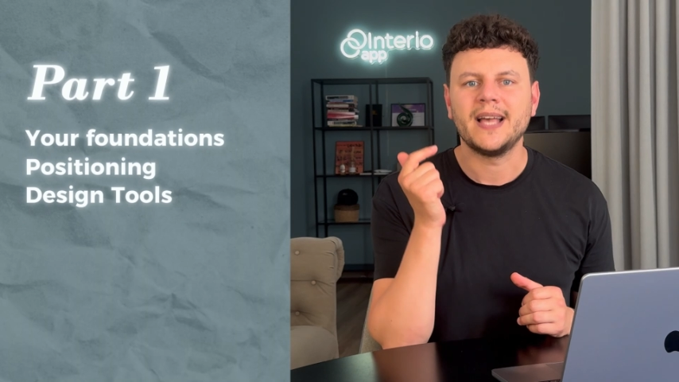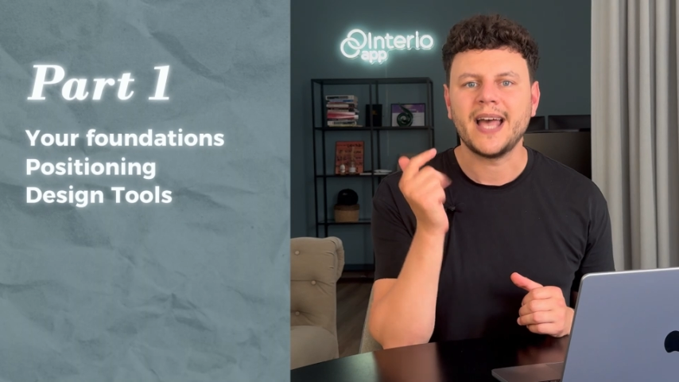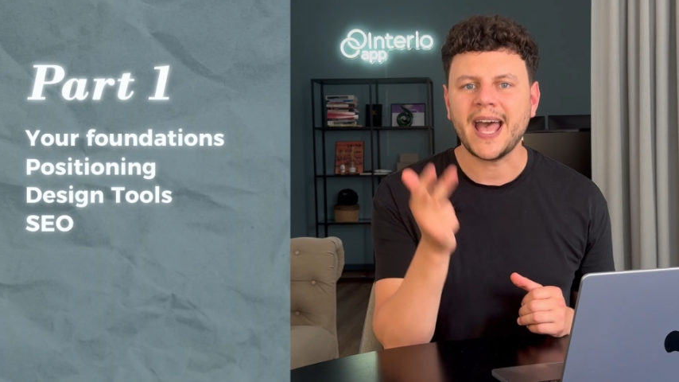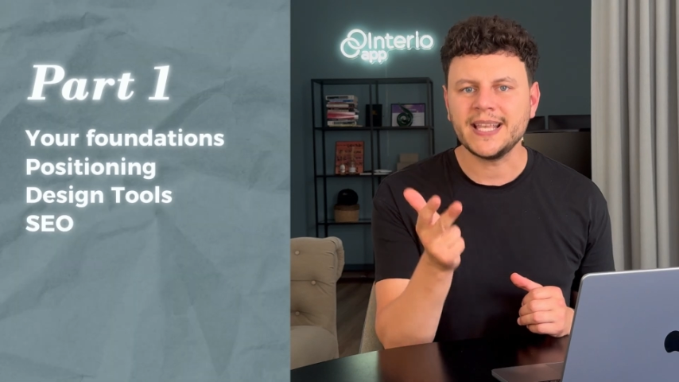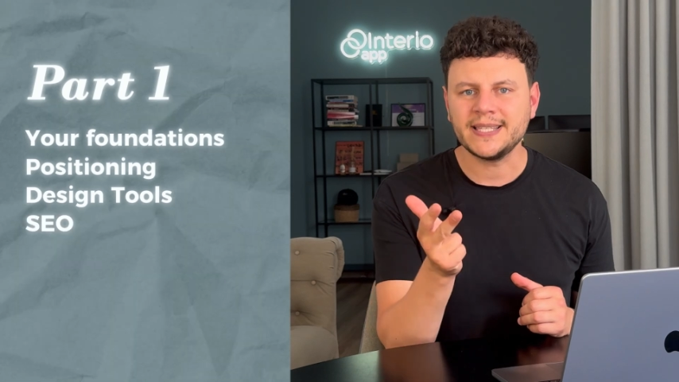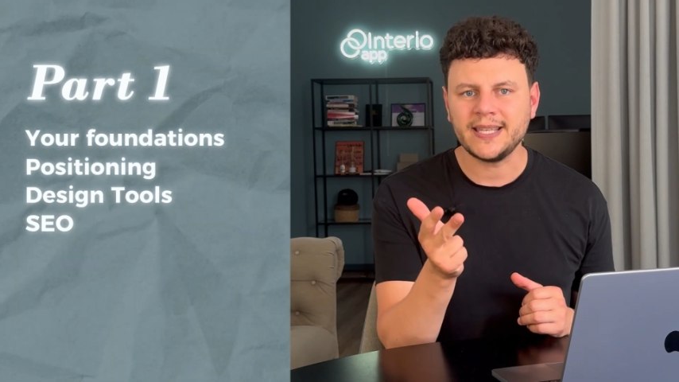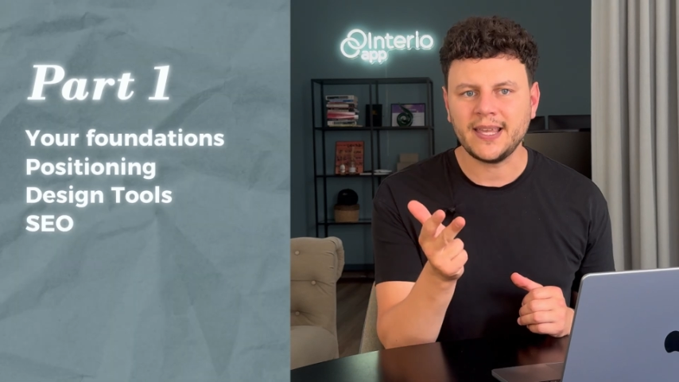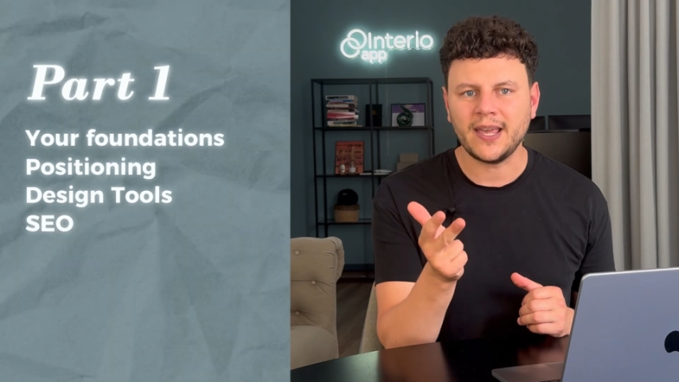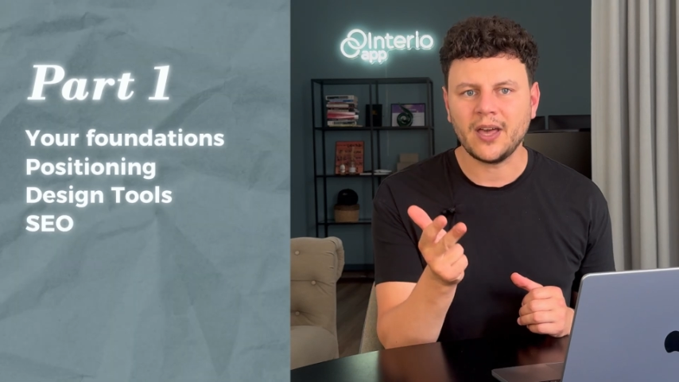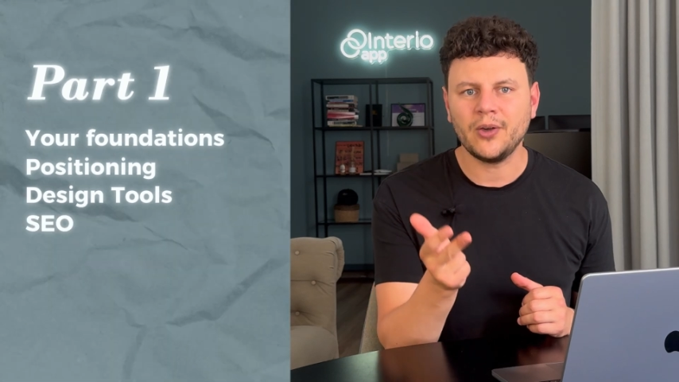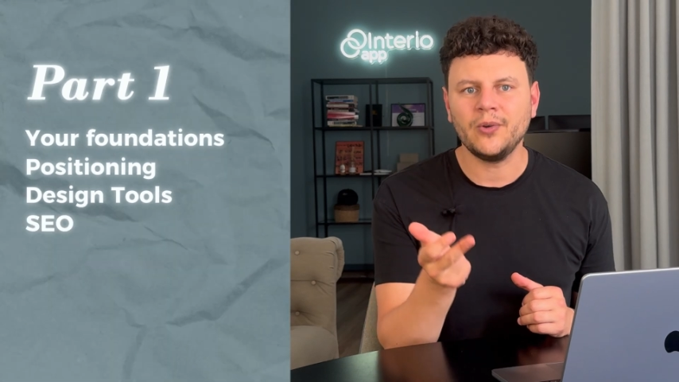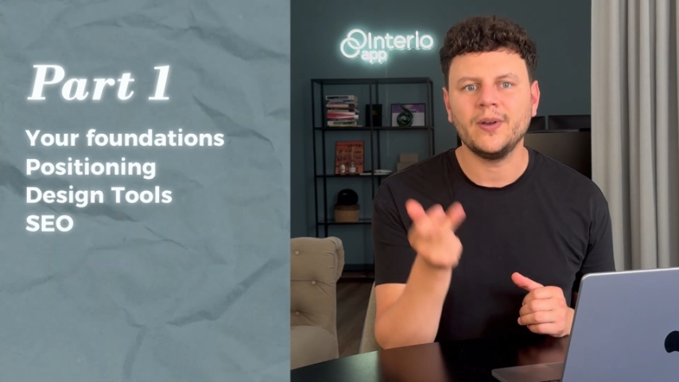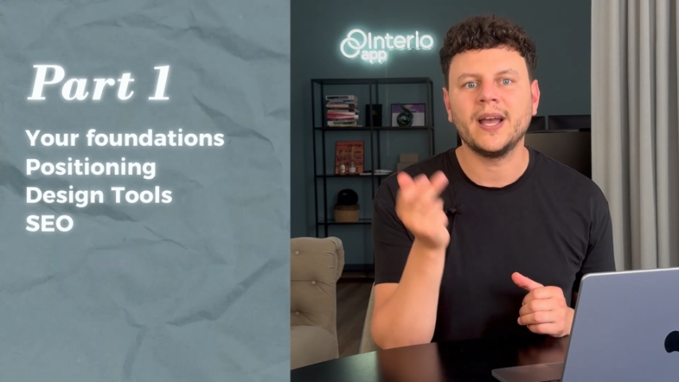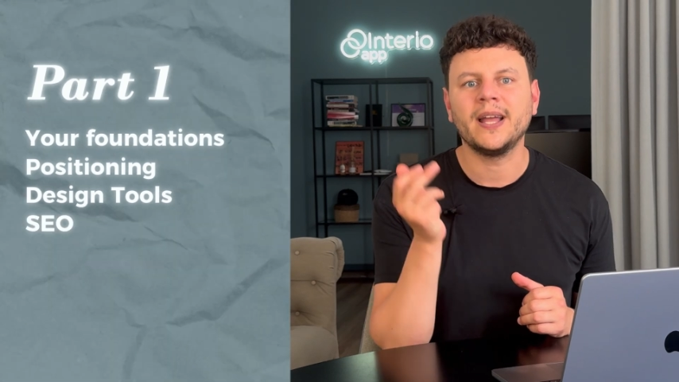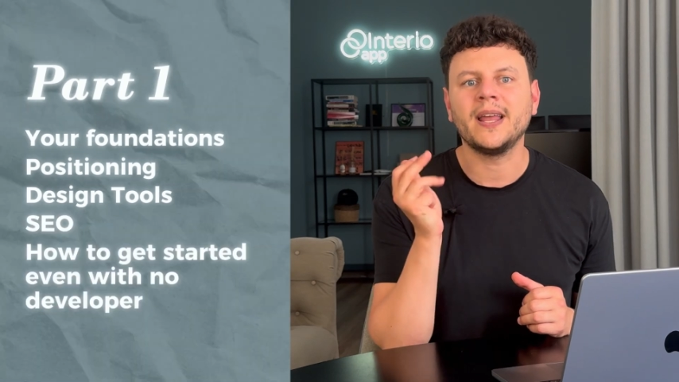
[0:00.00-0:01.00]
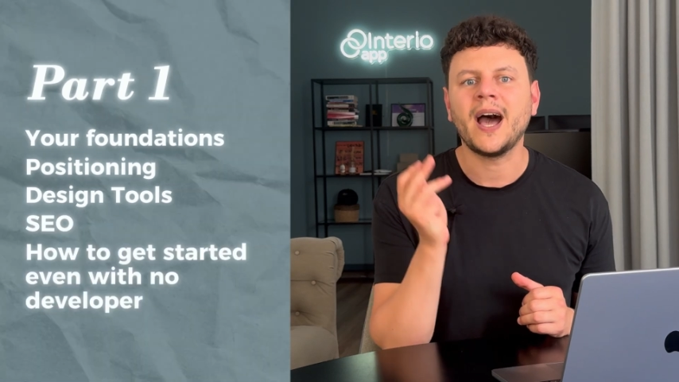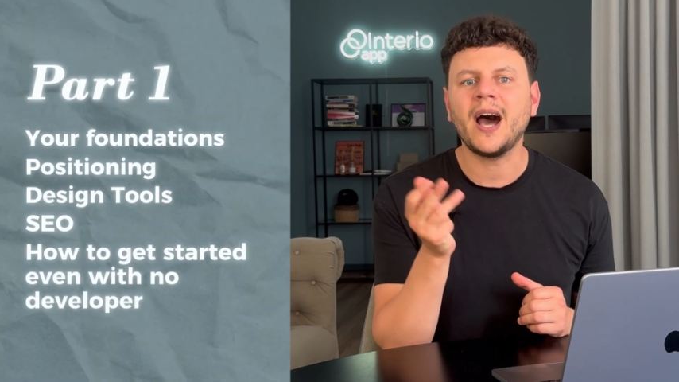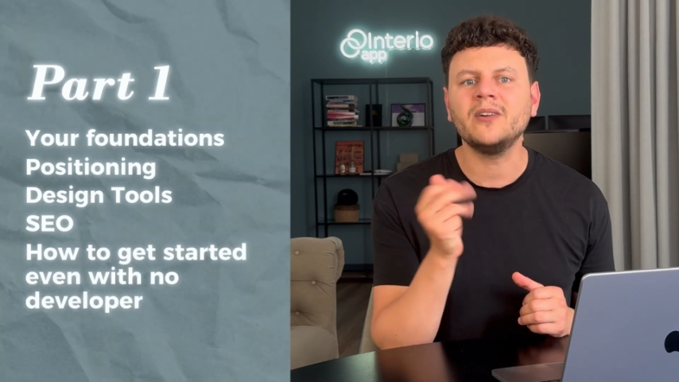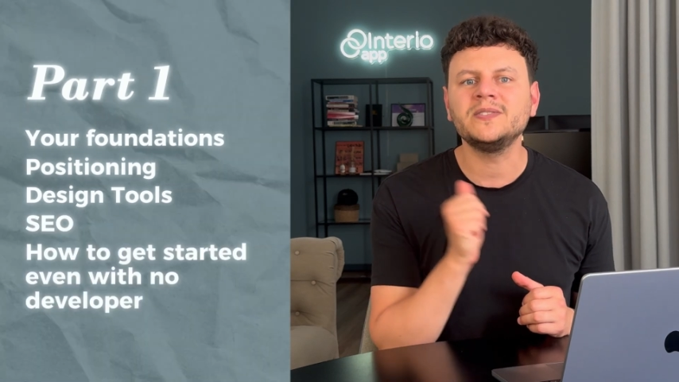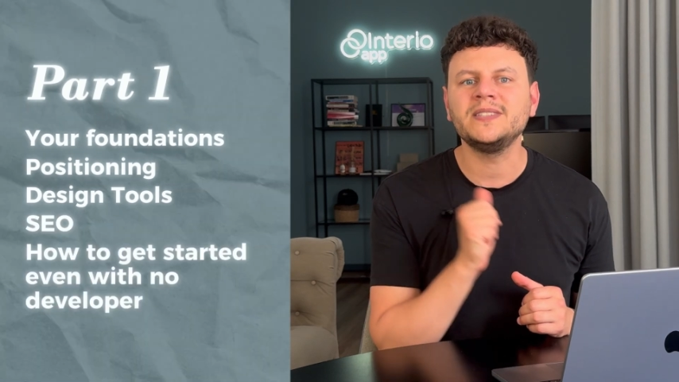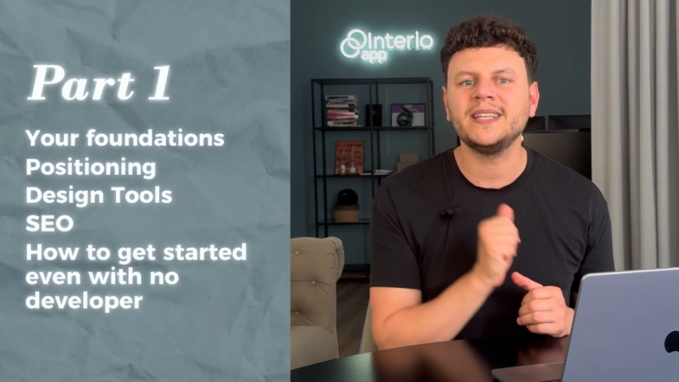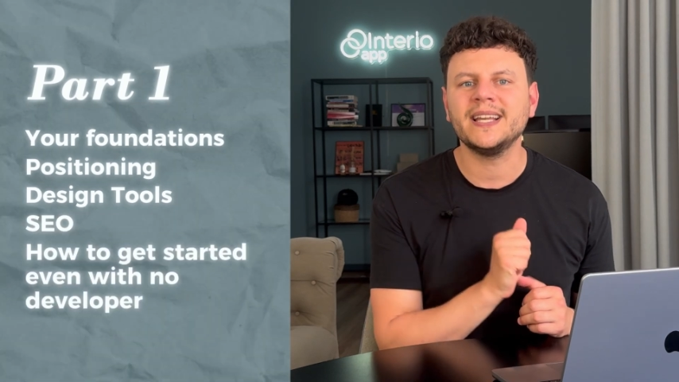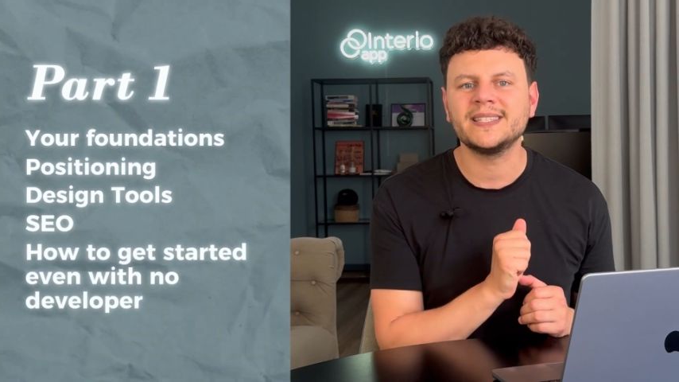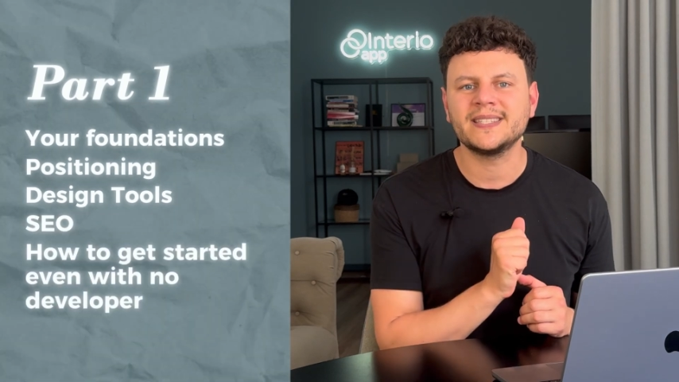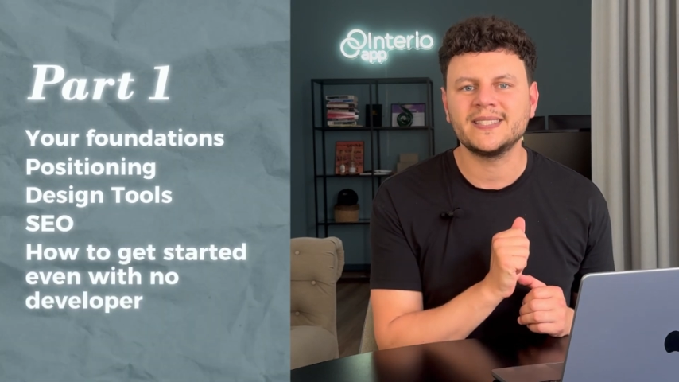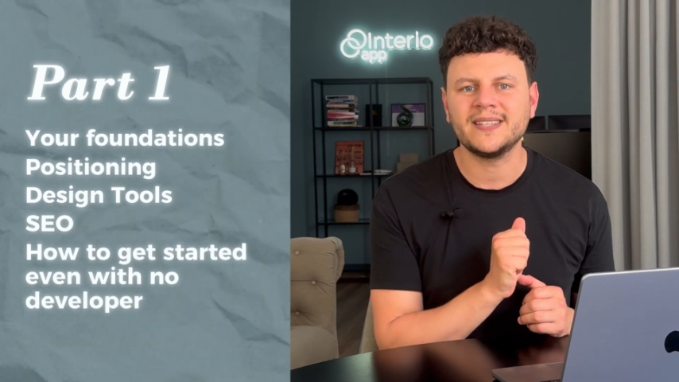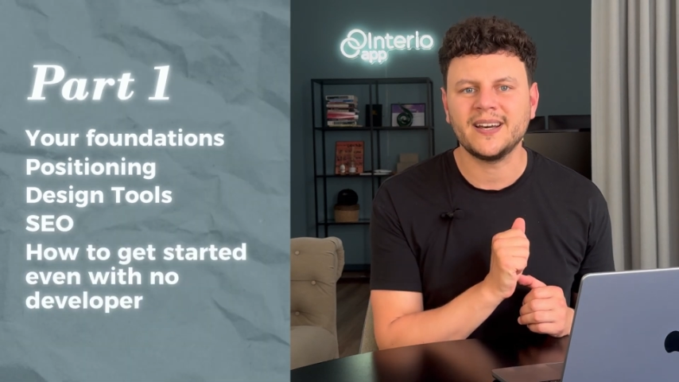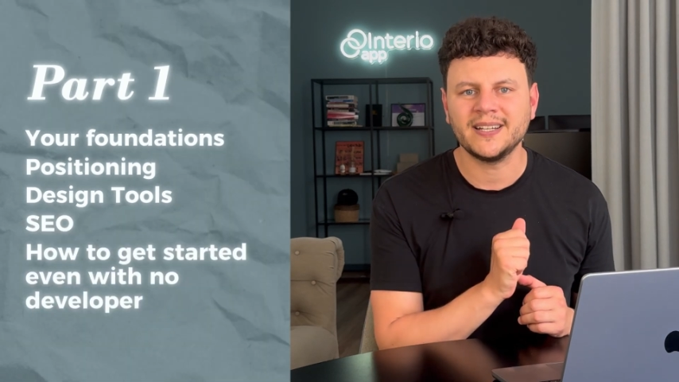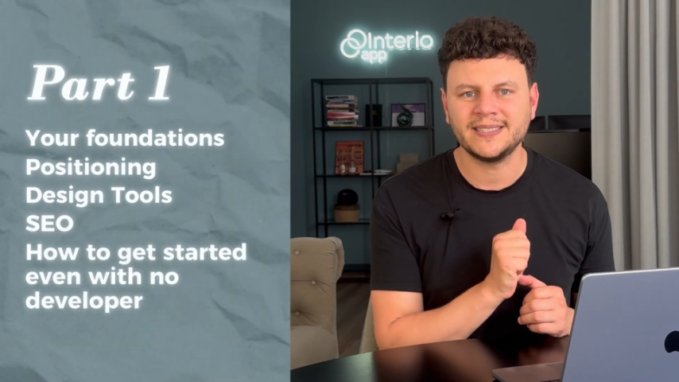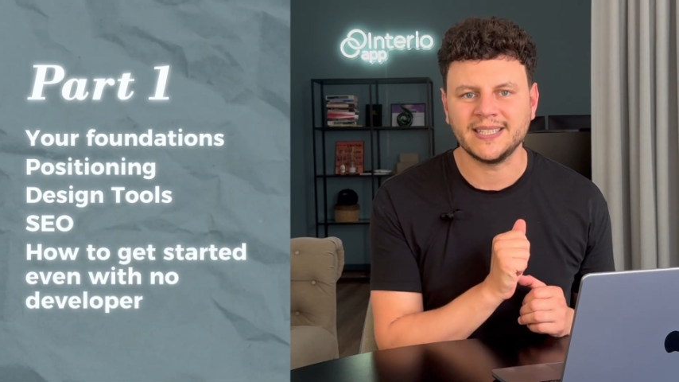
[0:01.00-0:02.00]
SEO, and how to get
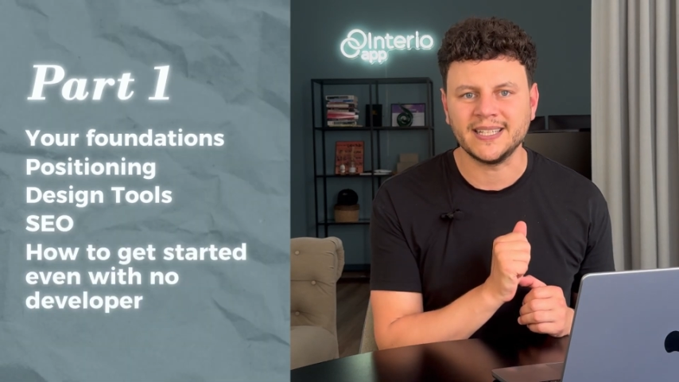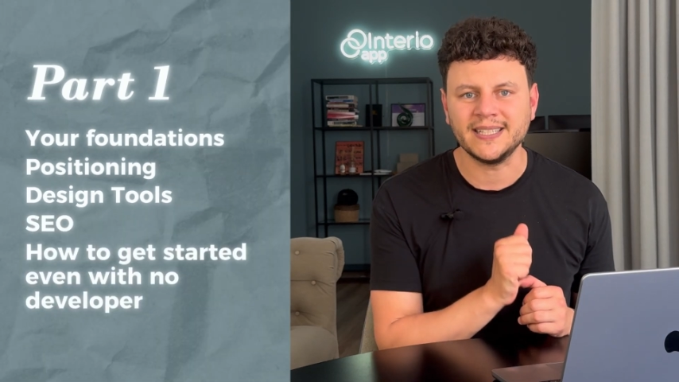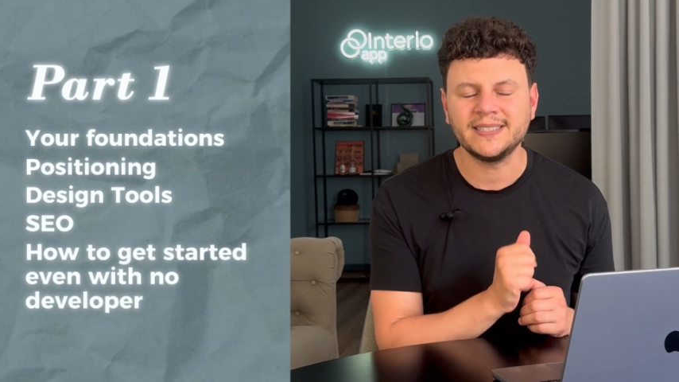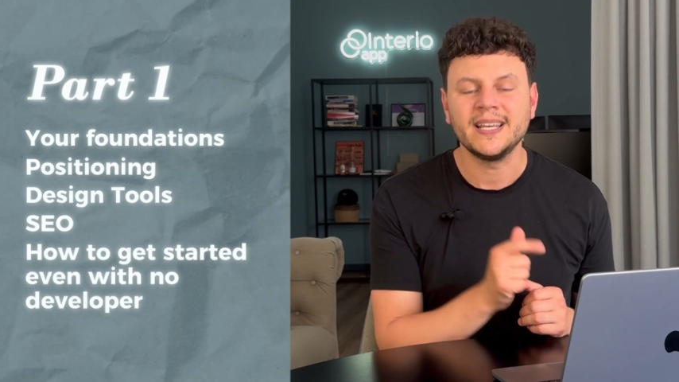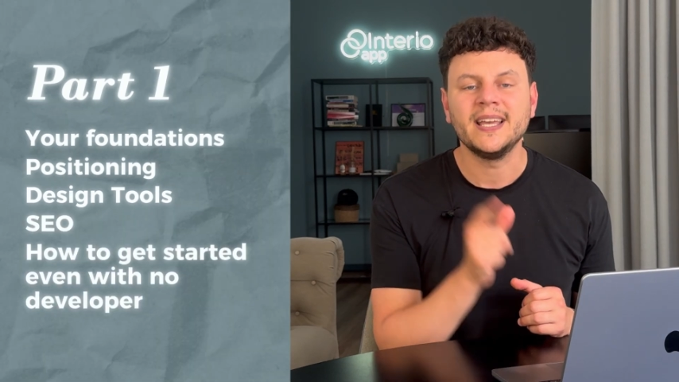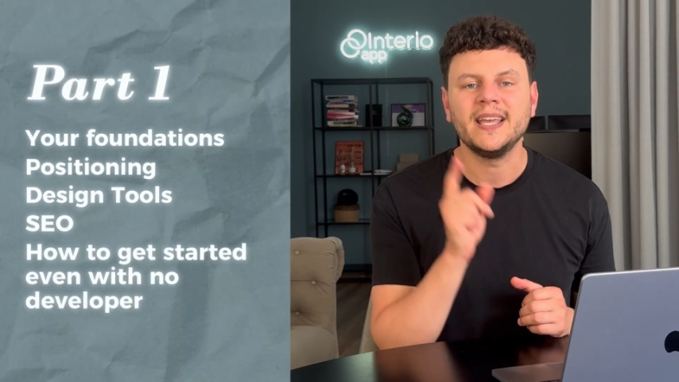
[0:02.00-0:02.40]
started